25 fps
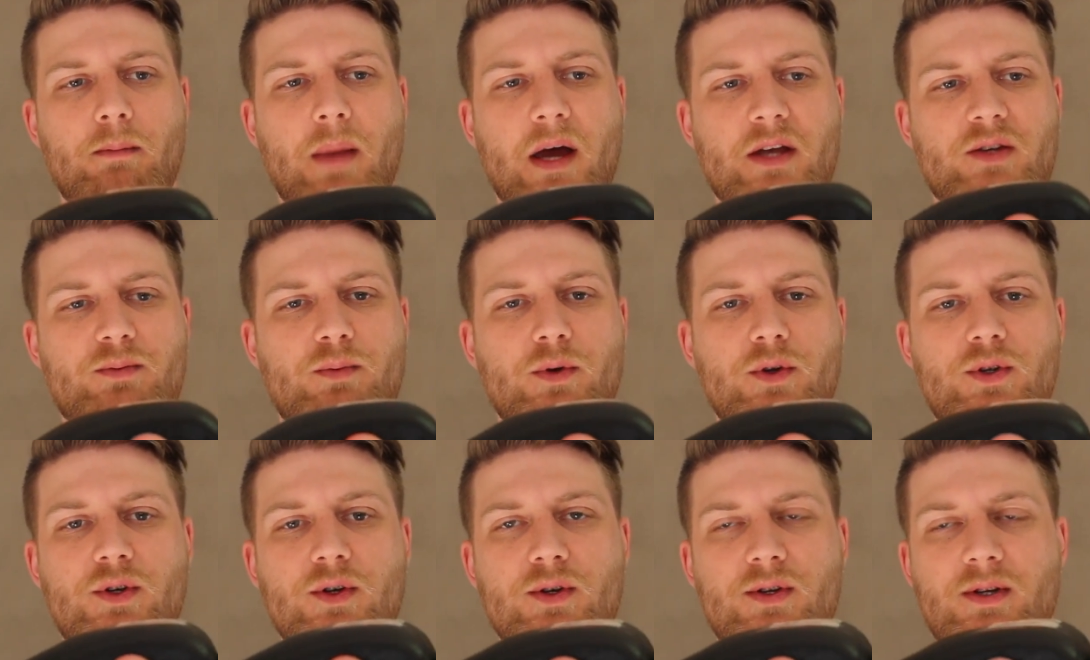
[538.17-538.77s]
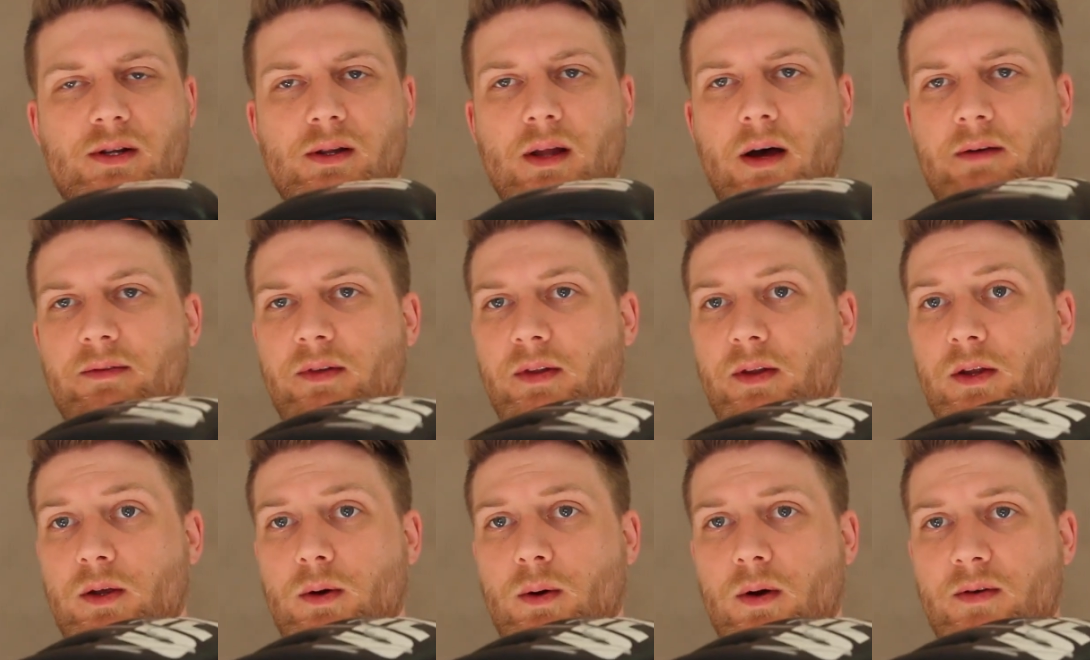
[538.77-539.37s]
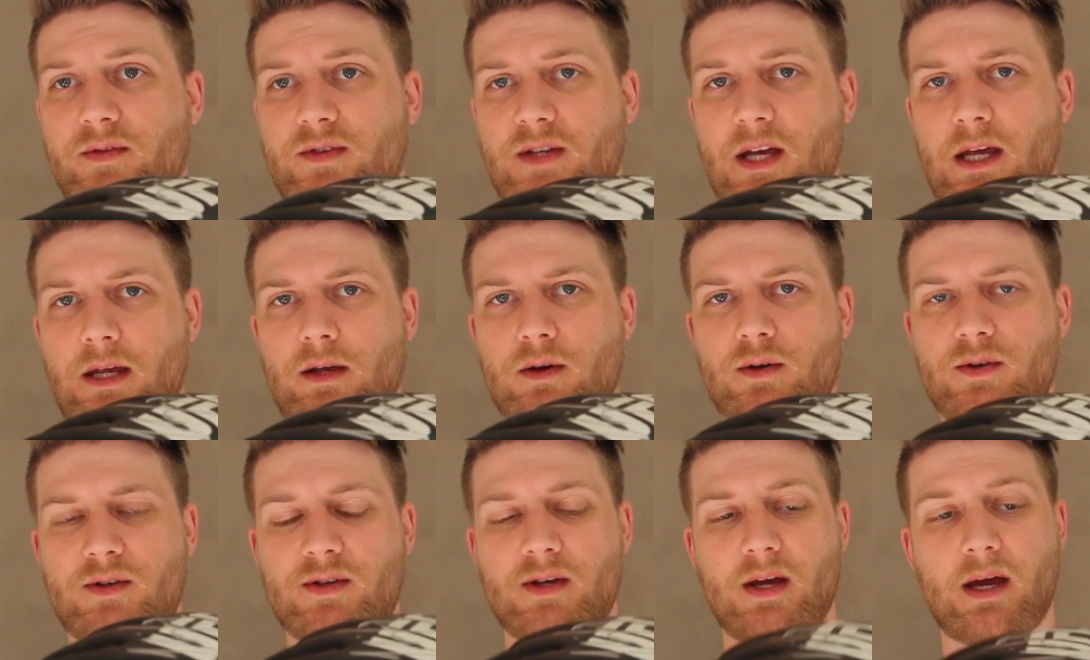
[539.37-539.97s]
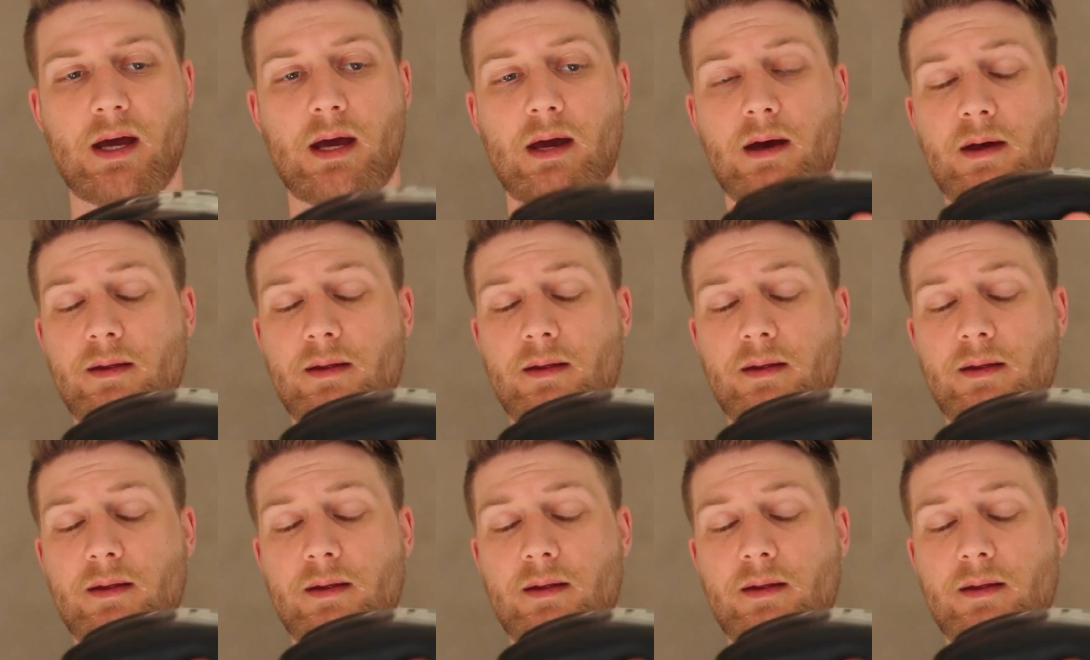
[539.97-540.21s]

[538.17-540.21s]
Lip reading: mass-produced glove that the UFC use.